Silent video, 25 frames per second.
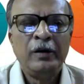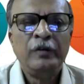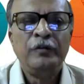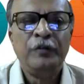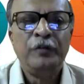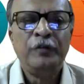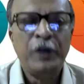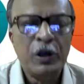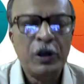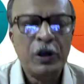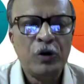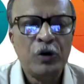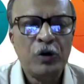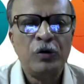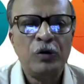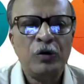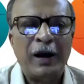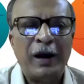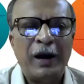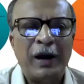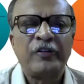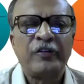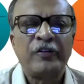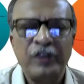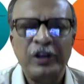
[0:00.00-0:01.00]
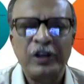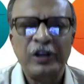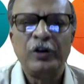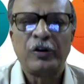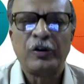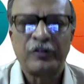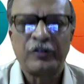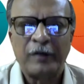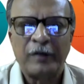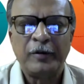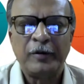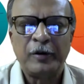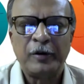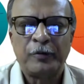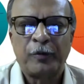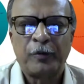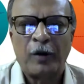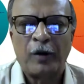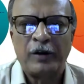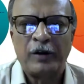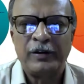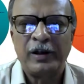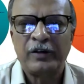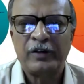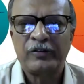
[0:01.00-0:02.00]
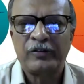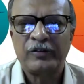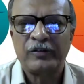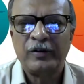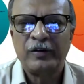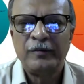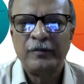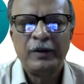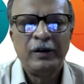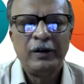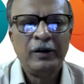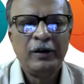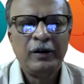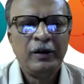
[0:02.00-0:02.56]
view and see your service projects.